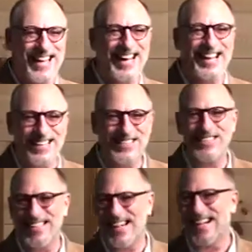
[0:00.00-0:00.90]
right?
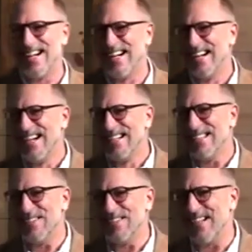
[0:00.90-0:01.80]
Hallelujah.
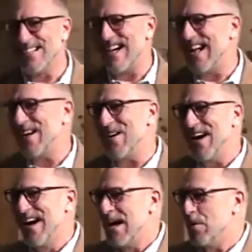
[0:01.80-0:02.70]
Wait, I
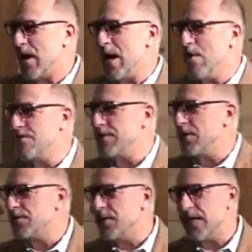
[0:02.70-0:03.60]
don't, I don't
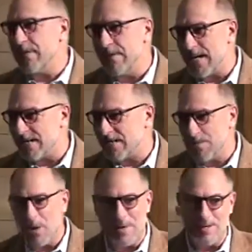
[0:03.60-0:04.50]
feel forgiven at this
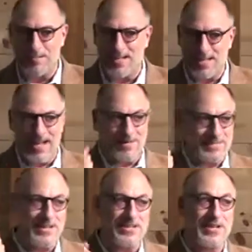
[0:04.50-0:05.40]
moment, but I'm
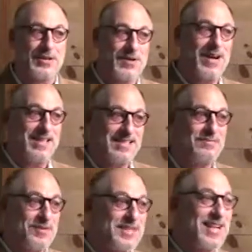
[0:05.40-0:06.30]
telling you, Christ
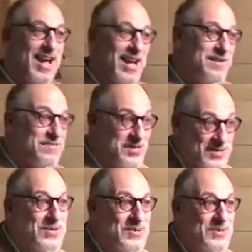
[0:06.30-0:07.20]
forgave
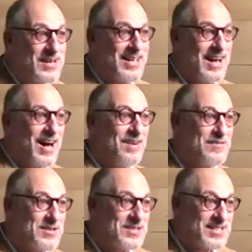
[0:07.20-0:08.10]
you of
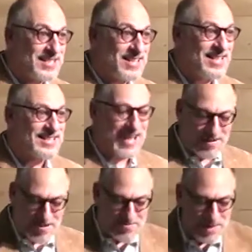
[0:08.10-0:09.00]
your sins.
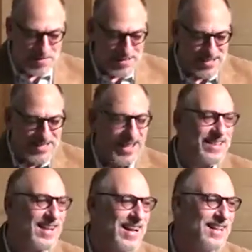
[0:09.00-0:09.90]
I remember the
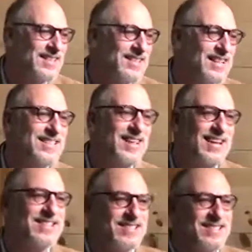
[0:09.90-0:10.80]
day that I said
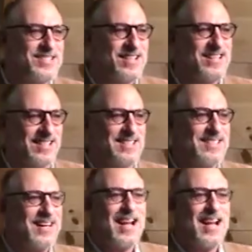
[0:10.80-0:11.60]
yes to Jesus